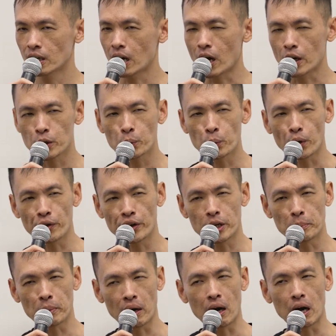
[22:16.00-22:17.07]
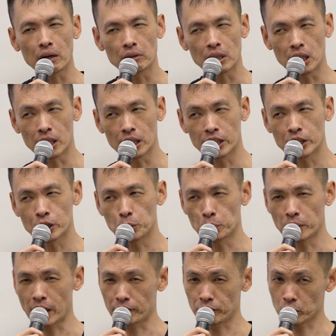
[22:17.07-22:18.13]
Are you worried about how early you
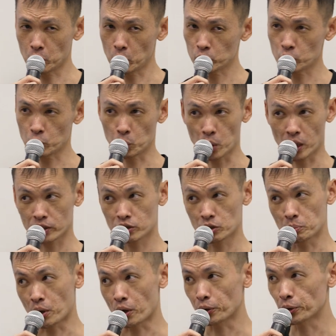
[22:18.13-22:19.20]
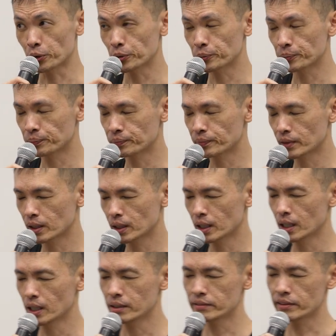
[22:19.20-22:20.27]
would have to go to work tomorrow?
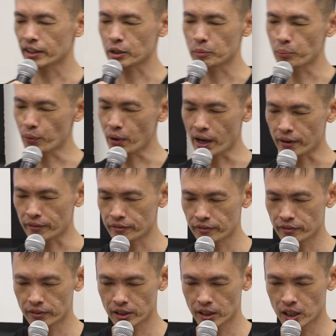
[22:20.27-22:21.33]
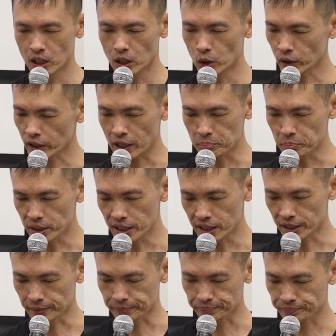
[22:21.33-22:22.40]
Take a breath. Look at
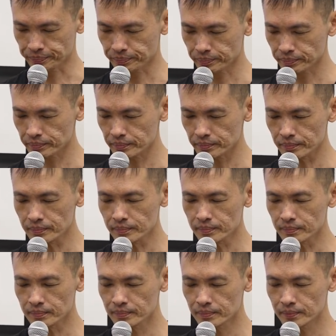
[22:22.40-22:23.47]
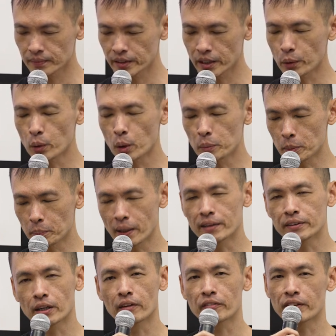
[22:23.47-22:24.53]
me. There will be
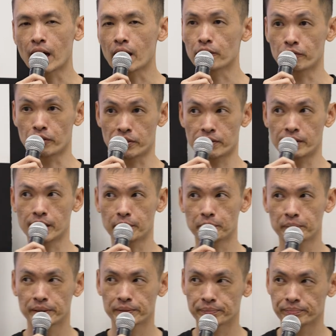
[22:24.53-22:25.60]
plenty of time for sleep.